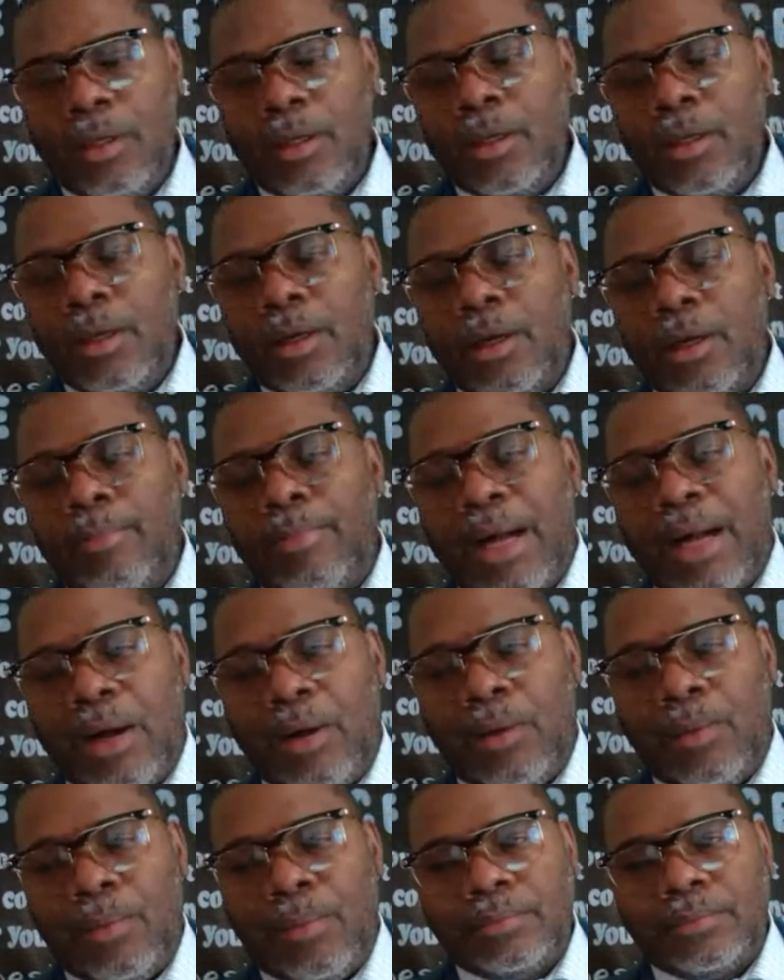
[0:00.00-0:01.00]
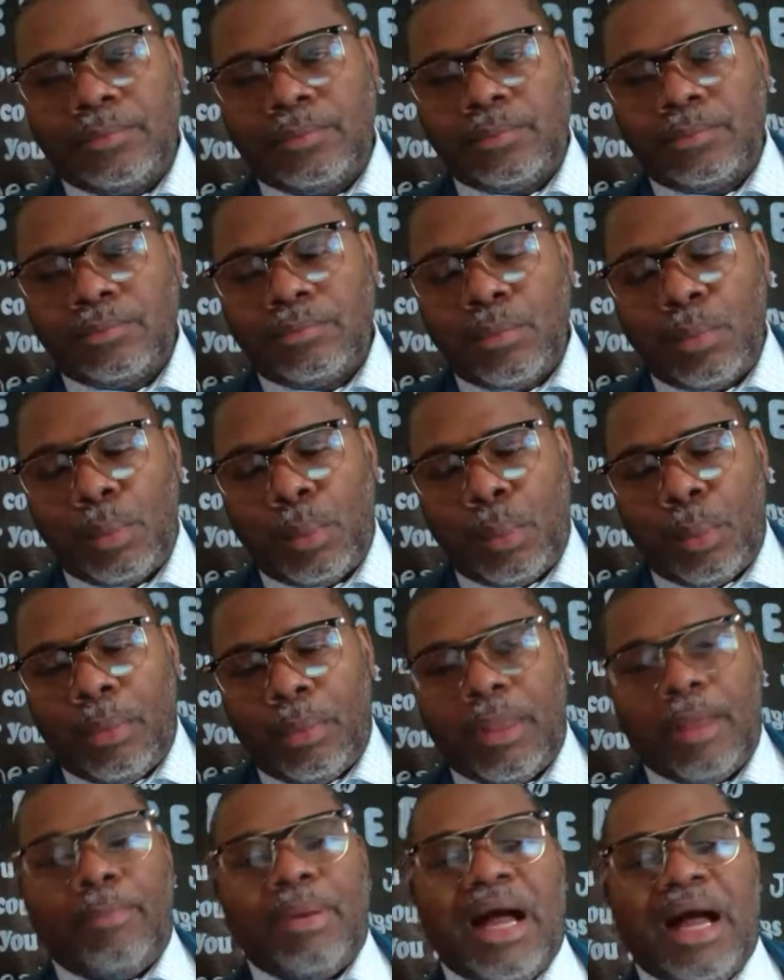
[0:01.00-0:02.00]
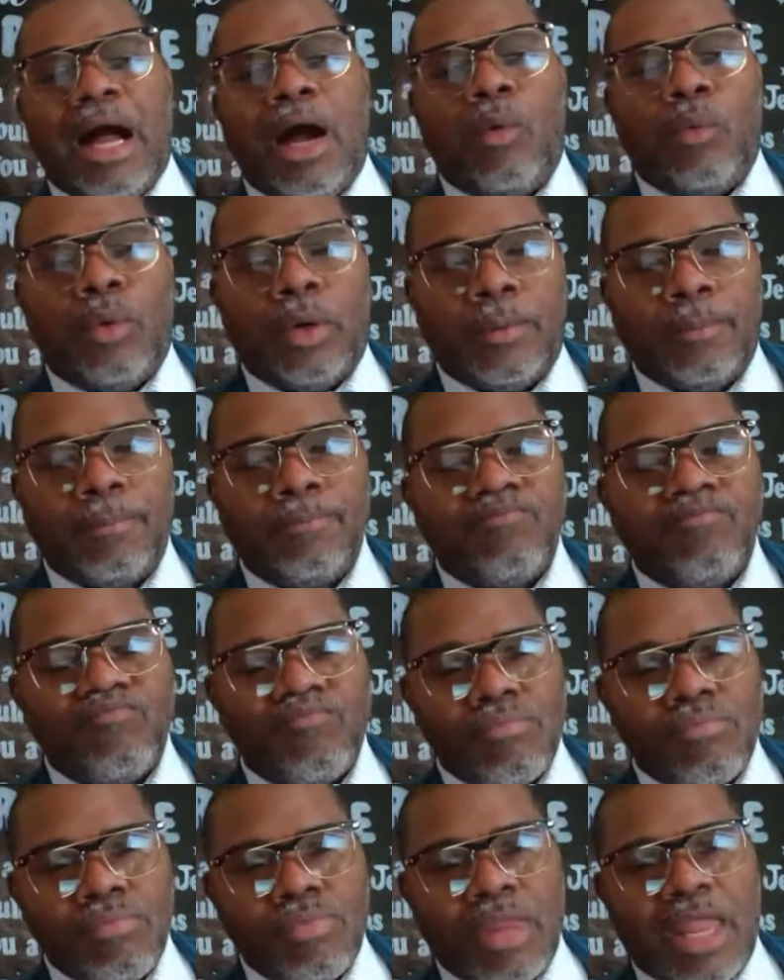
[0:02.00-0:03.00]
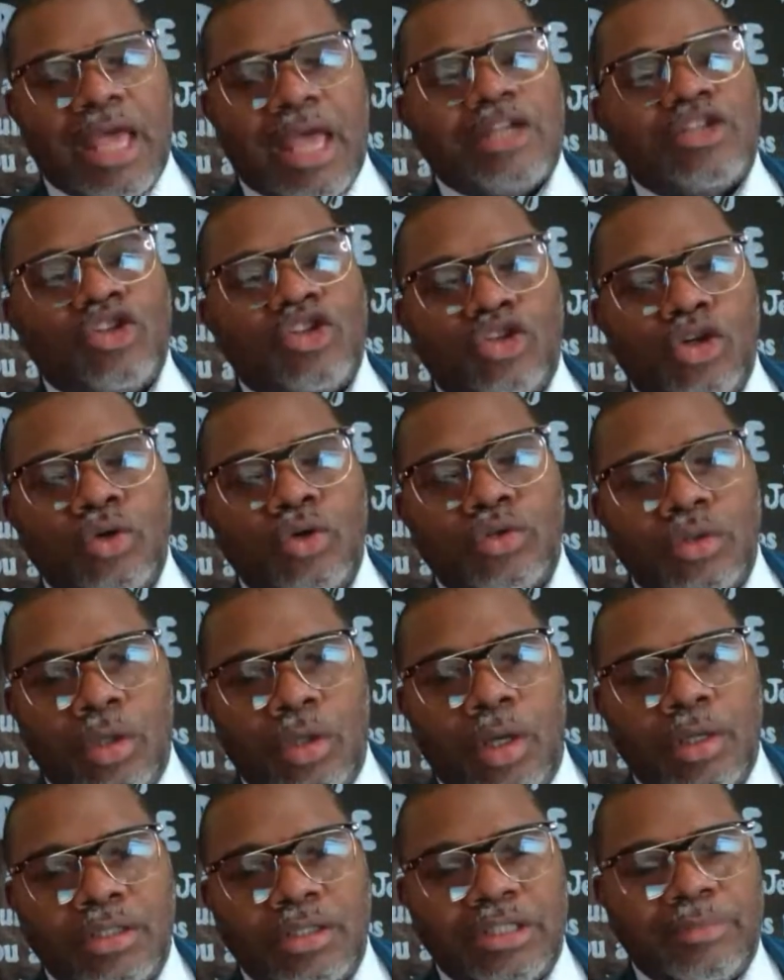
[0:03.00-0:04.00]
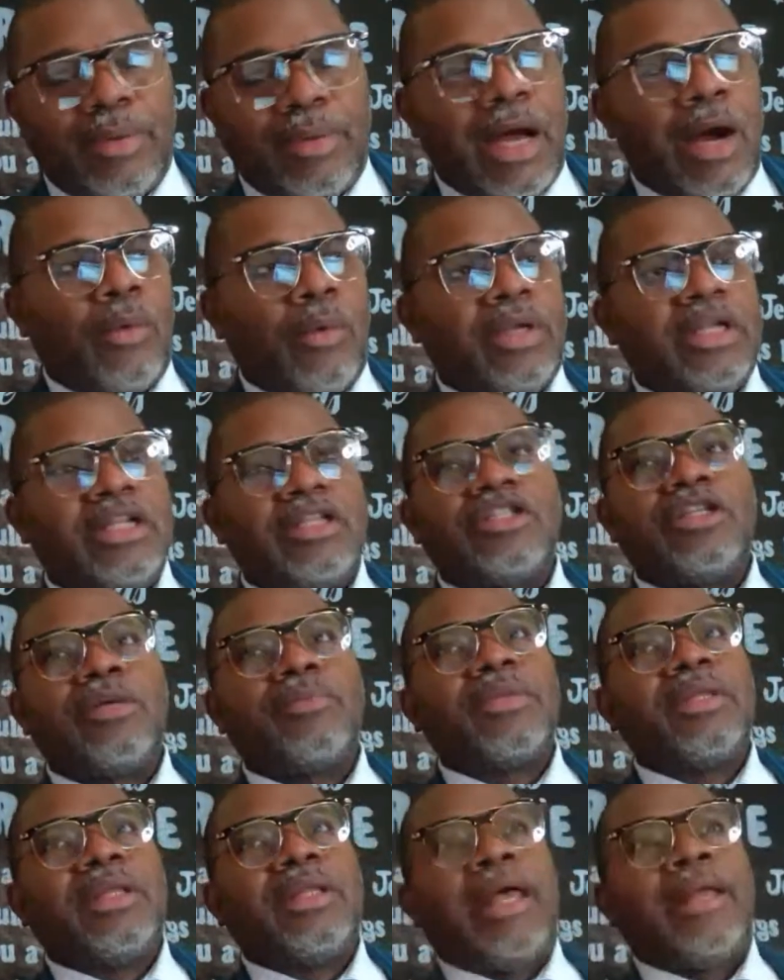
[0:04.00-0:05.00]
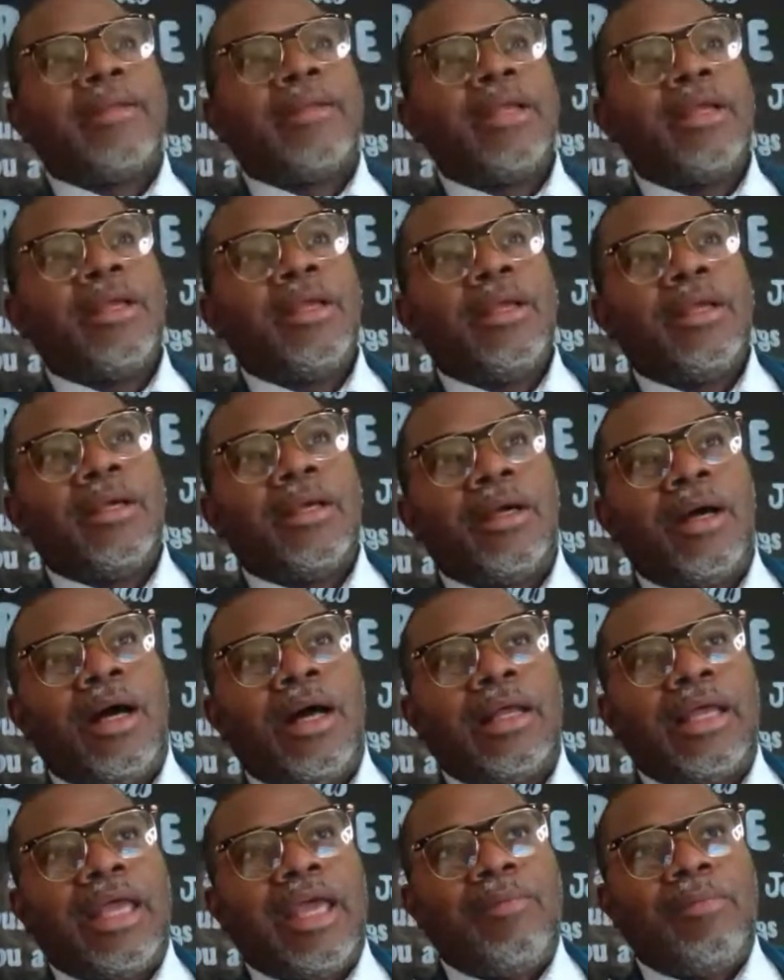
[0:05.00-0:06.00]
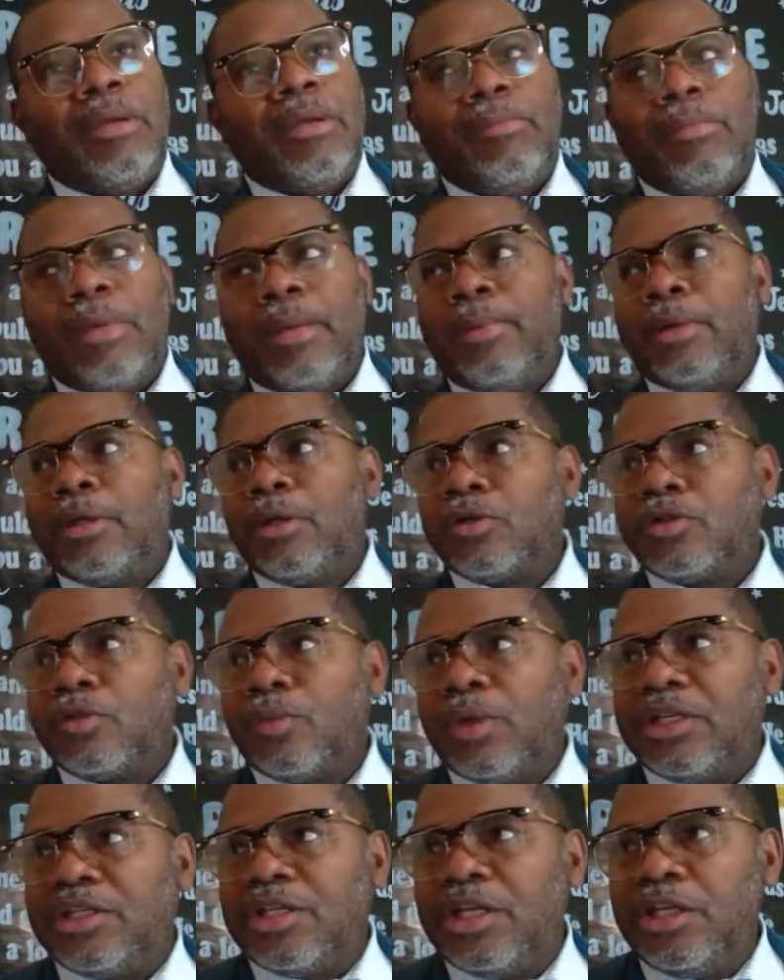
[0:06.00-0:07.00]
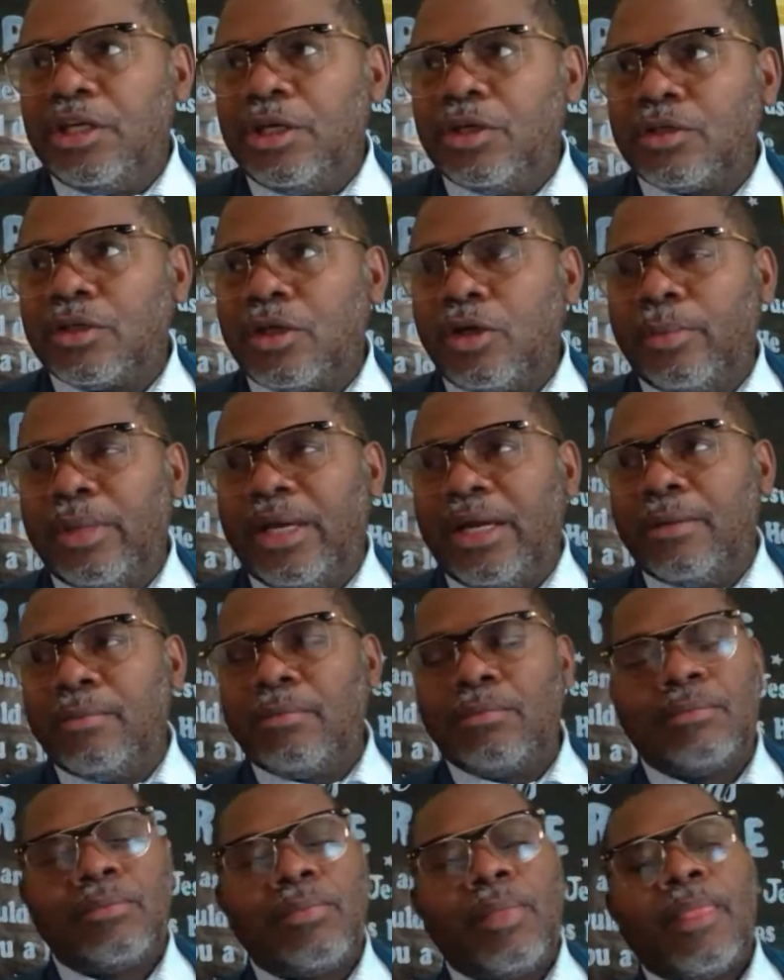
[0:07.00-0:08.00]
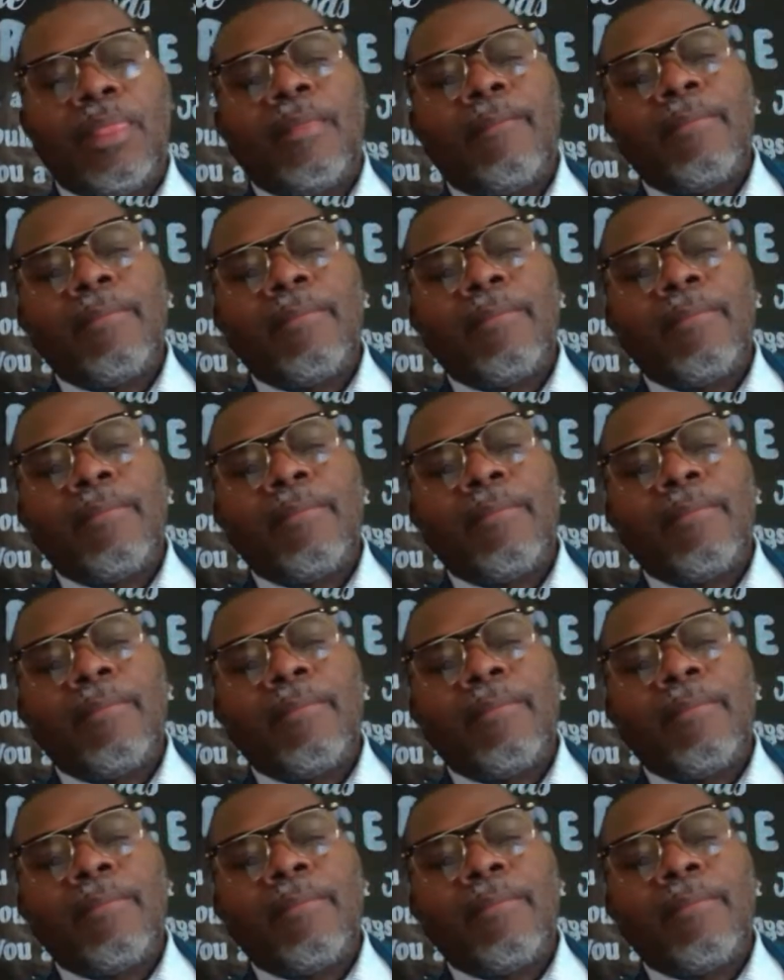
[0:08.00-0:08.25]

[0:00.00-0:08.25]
about the power has the church lost its power? And it's something that God gave me maybe close to what, 10 years ago, babe? Mm-hmm.